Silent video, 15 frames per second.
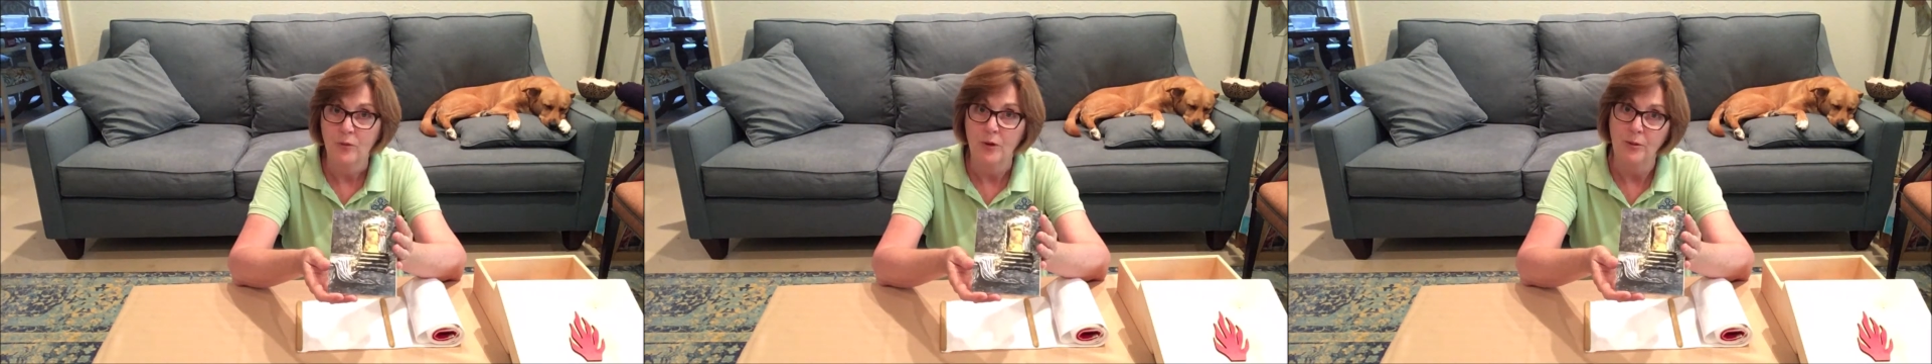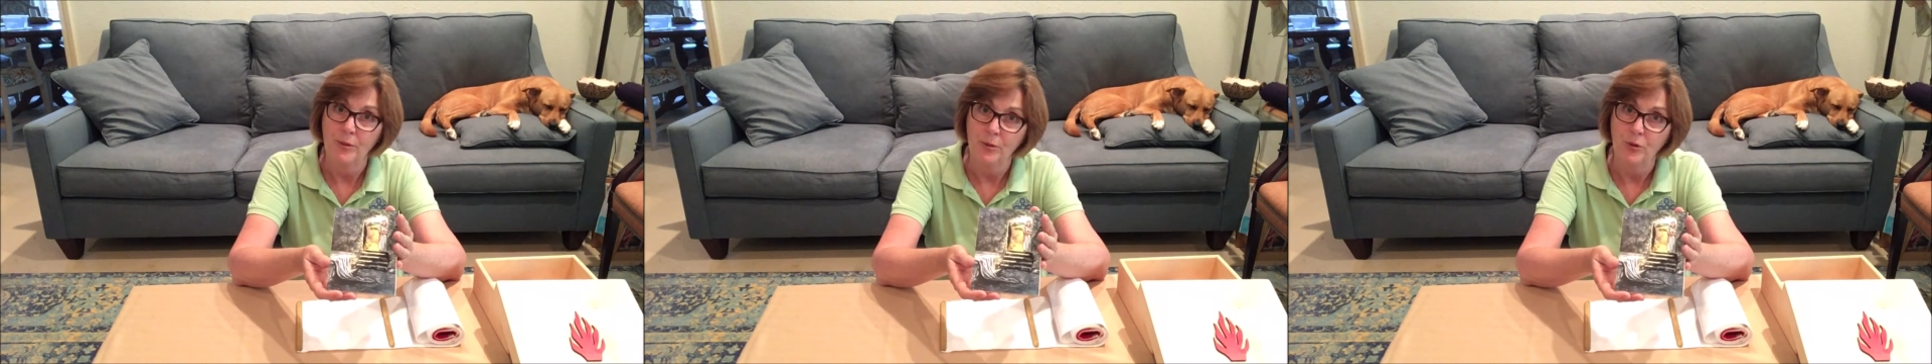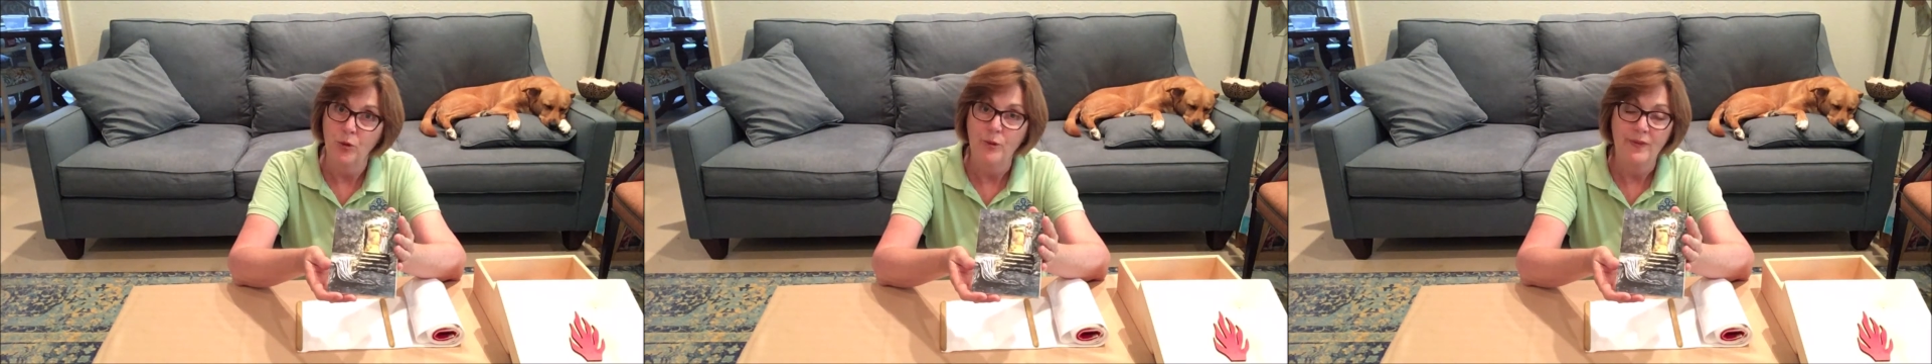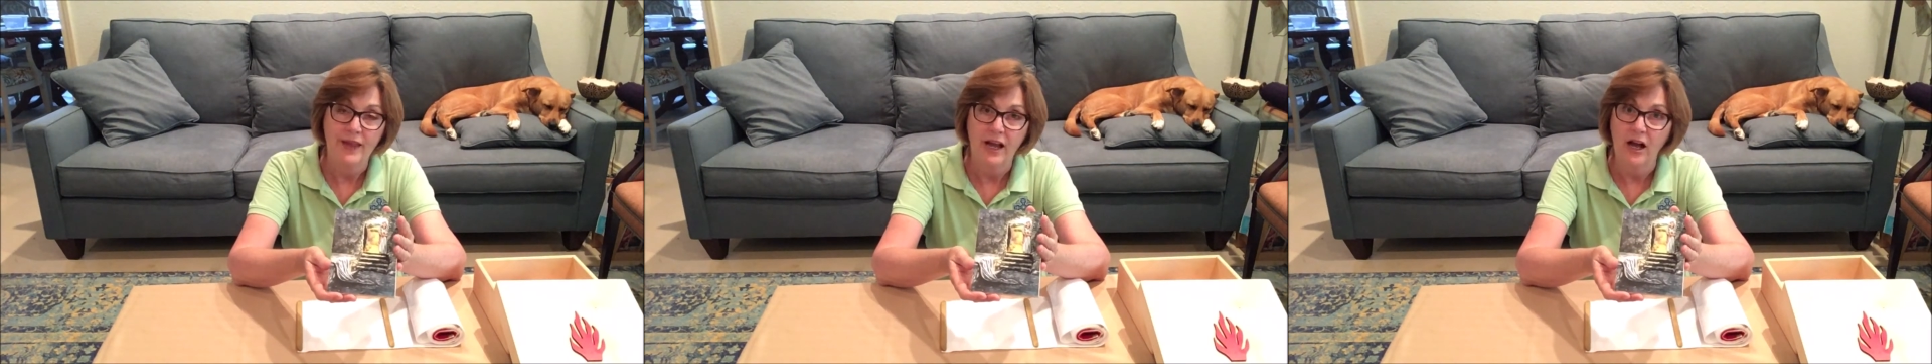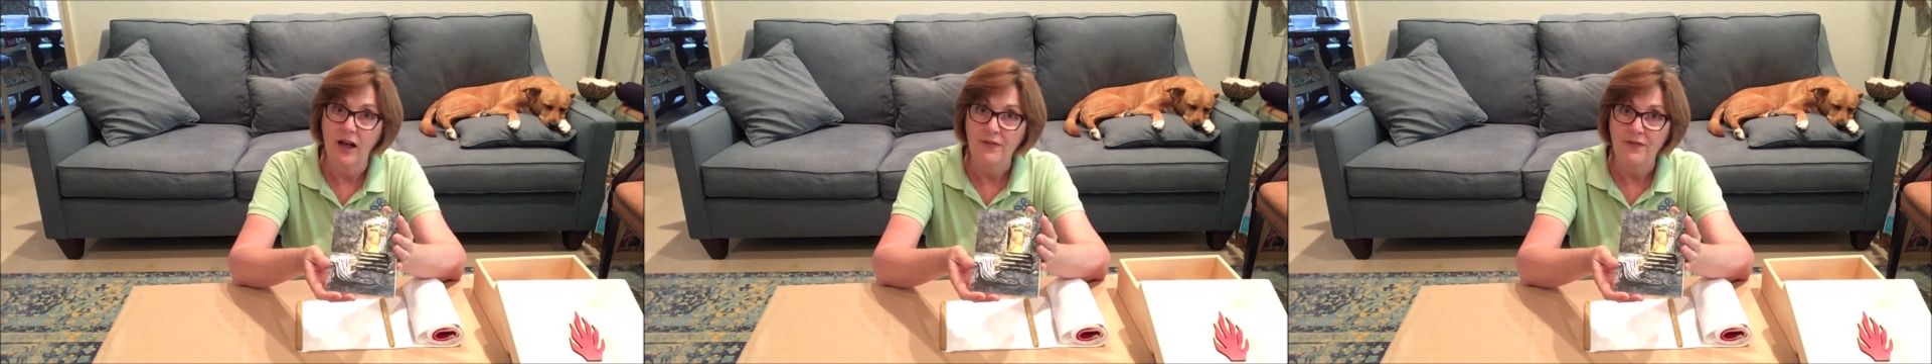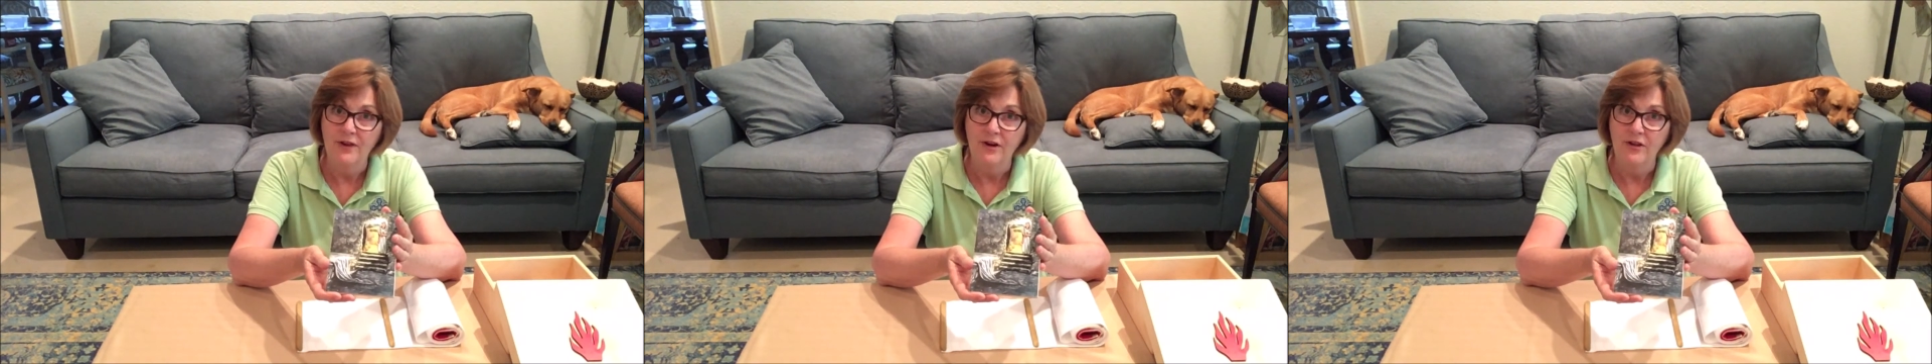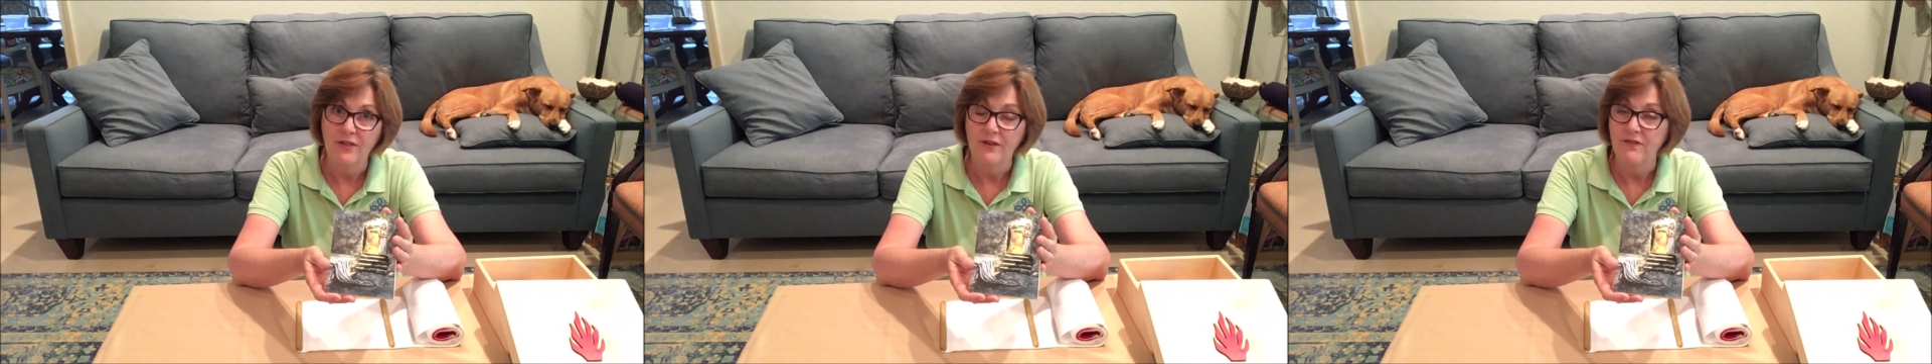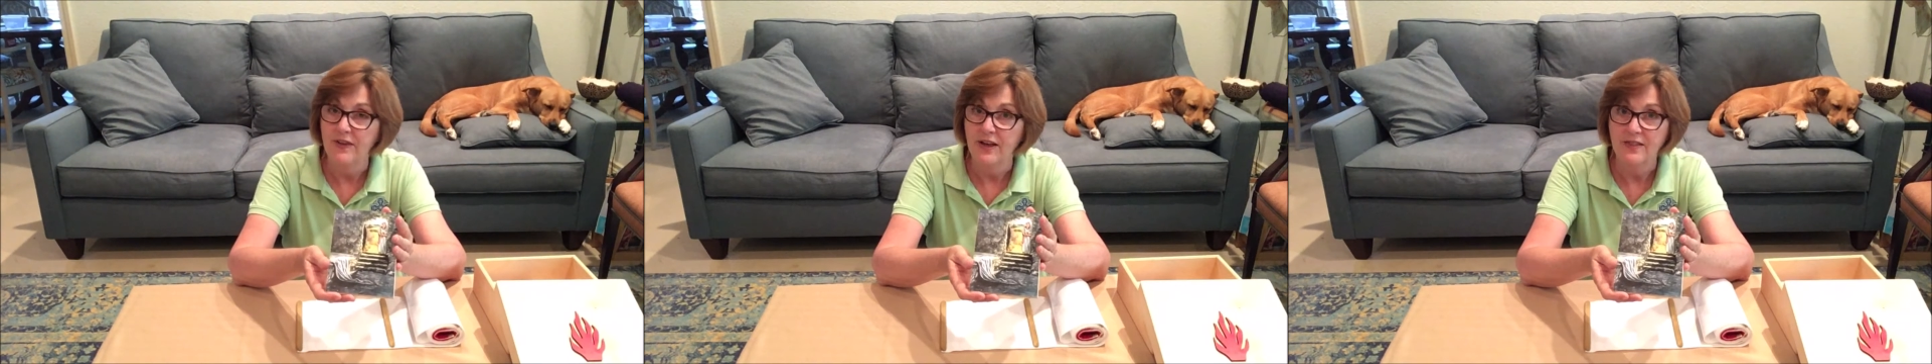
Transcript: Remember, when they got there, they